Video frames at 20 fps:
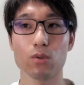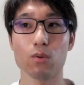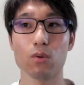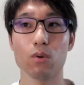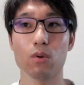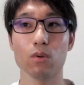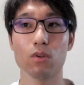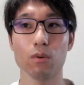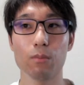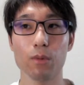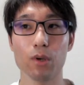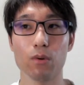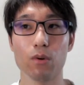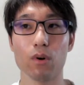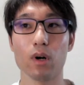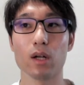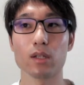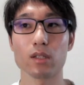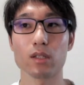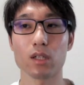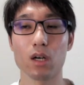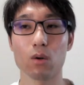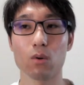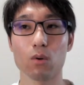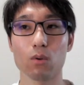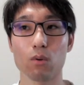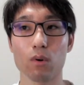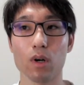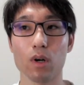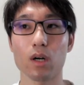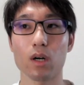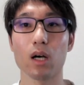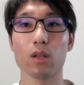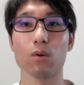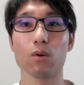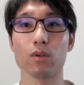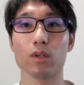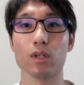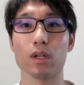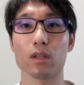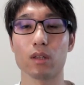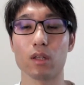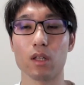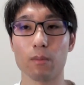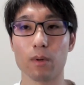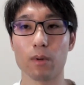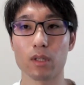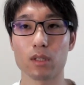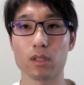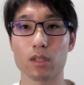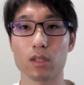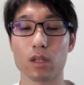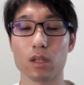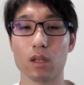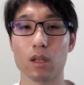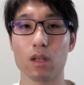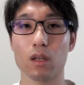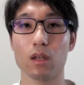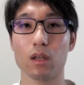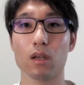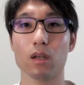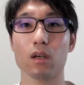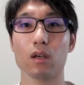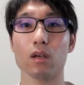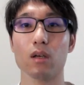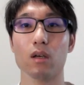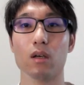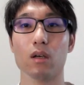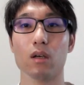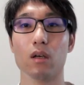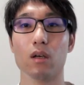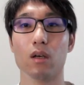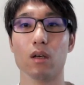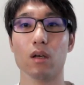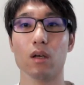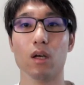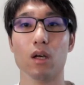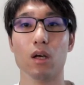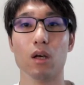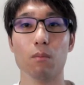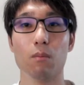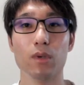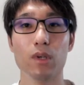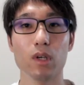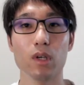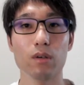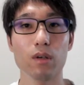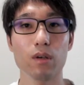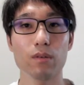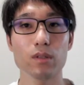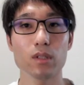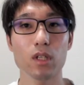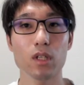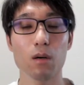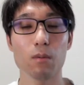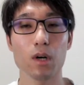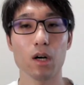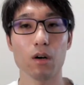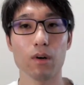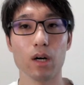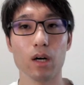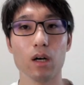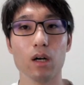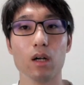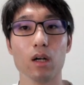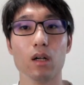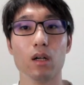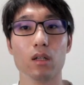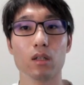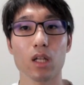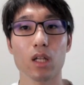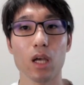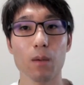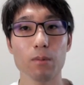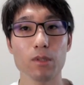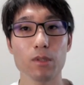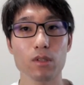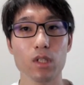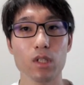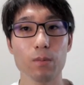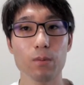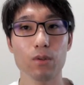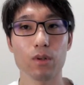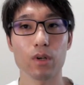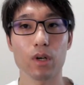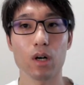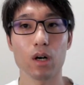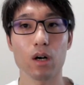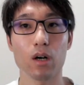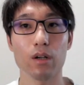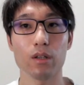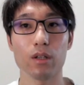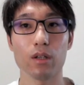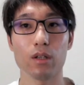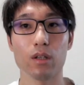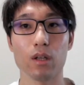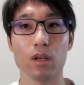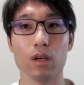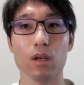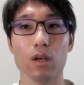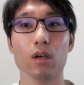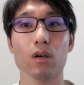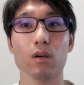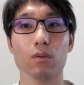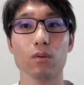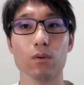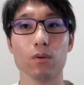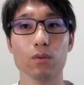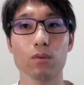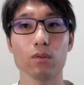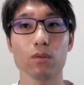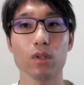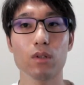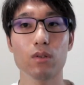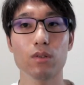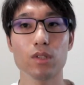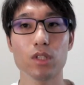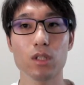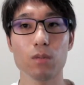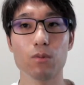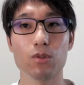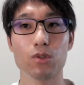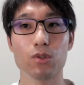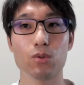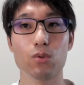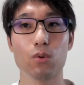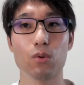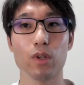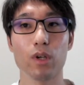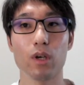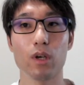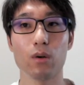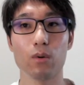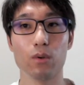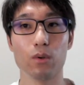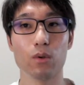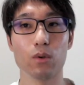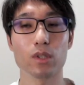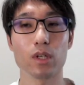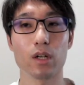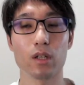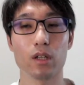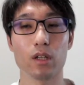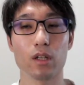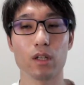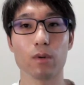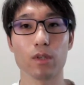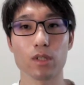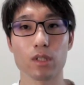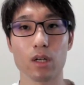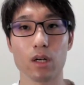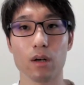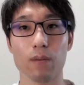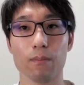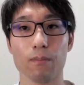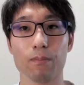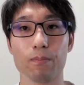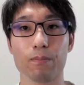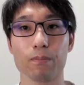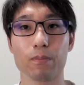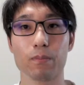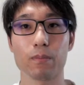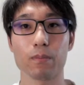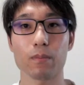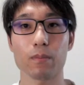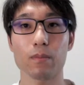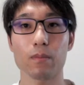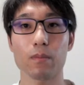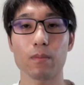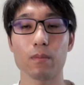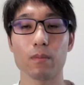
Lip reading: and web, it is possible to handle only the necessary information on the client side. BFF server is written in TypeScript and is front-end team-driven.